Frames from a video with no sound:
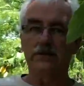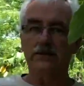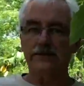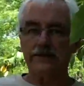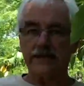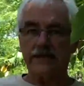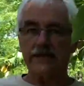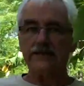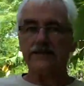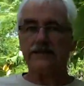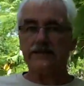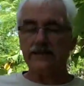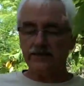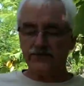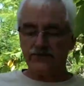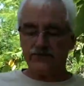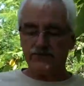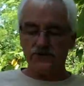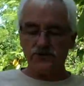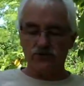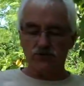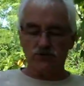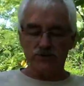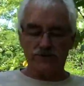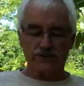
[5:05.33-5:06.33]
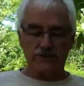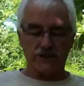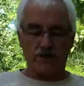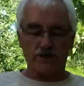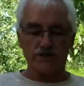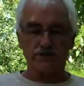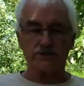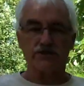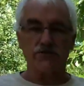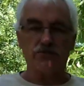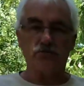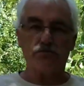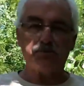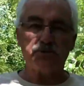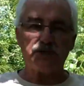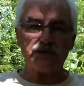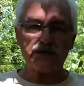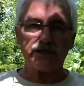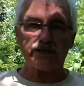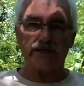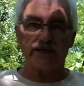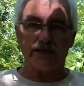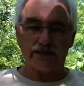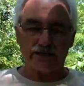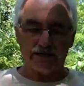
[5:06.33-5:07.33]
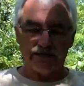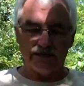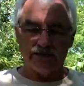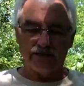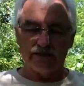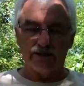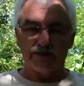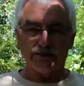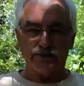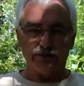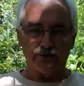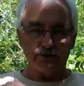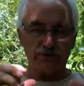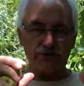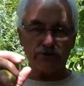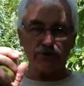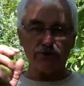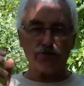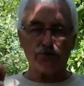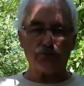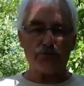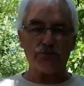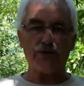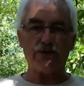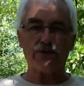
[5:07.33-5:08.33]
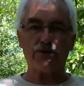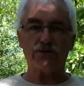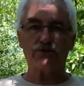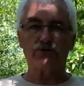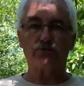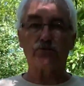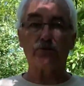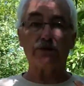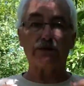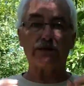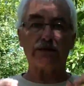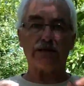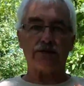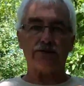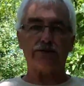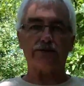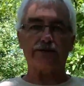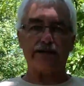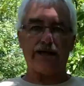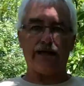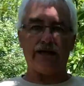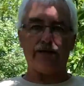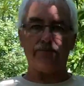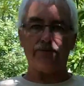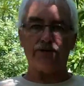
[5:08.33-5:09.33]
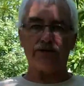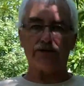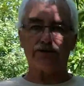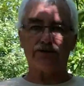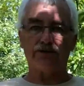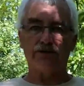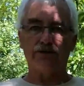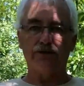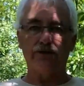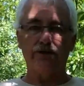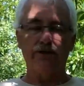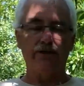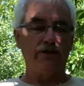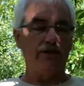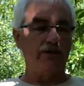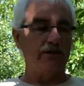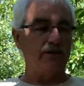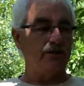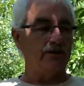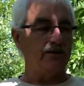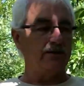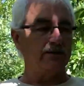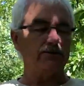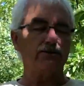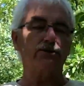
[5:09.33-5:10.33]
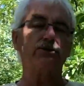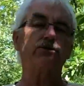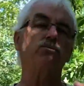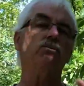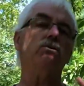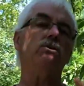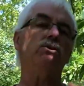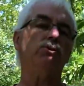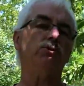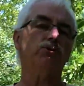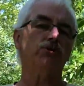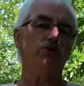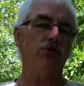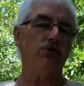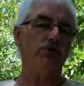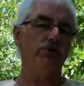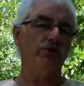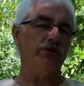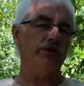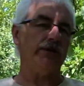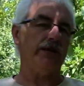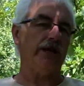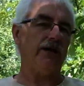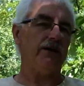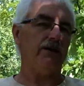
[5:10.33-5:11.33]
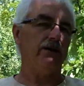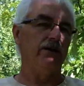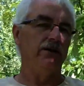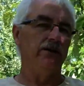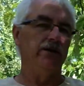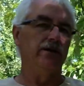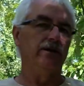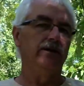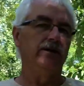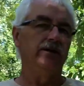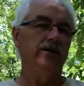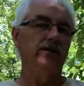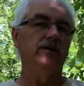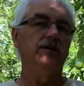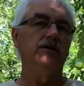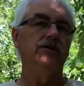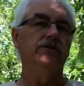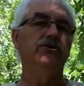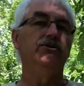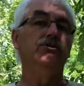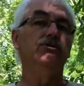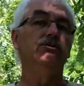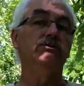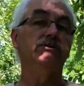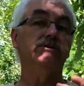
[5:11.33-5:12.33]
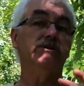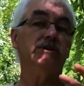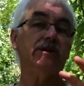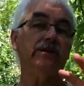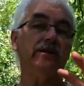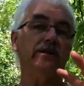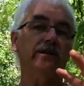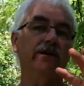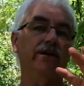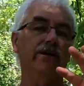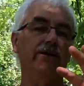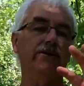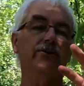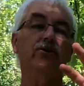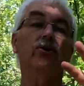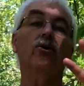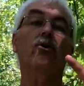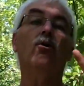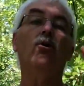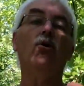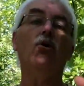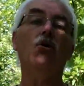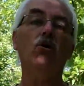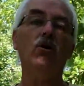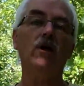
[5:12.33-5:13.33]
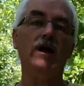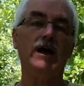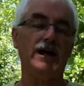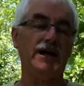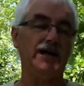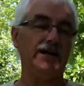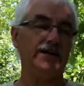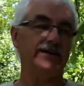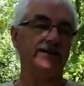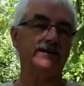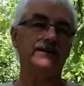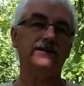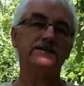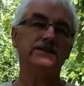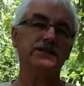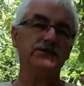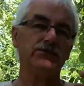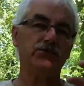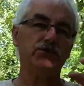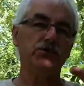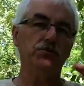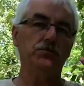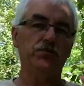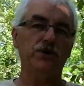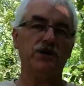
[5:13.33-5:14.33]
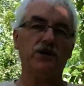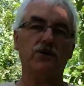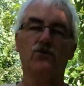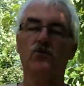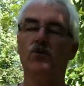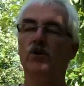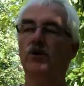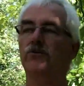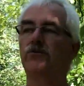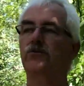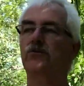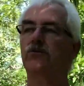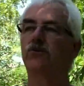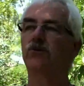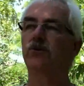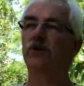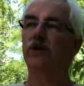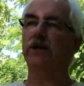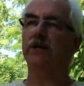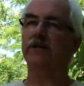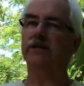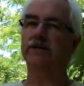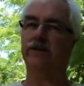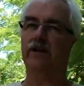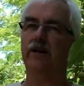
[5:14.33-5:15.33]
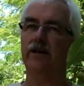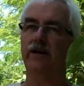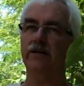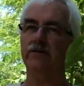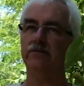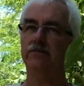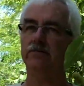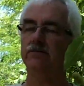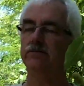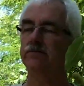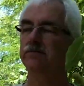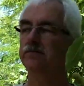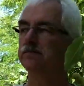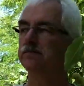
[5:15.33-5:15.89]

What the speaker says: That gives you results of picking using your fingers without damage. Just want to show you now using your whole hand, because if you pick one fruit at a time,